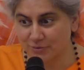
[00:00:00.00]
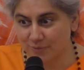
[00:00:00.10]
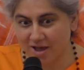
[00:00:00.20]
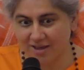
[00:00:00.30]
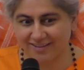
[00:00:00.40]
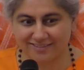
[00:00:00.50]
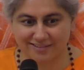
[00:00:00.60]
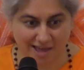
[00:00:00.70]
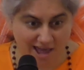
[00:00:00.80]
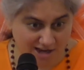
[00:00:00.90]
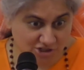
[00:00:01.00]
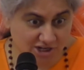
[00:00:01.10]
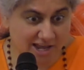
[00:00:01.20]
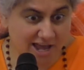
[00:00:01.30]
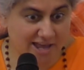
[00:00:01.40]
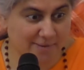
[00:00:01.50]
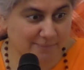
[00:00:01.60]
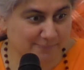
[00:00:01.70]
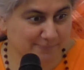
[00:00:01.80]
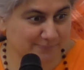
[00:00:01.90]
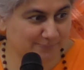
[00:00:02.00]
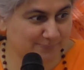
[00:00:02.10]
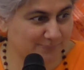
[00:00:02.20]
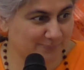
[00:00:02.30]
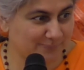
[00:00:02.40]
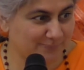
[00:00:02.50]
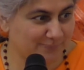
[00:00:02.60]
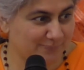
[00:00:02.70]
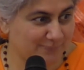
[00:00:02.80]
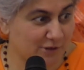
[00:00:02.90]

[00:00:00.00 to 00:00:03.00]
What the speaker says: are, actually I am. Because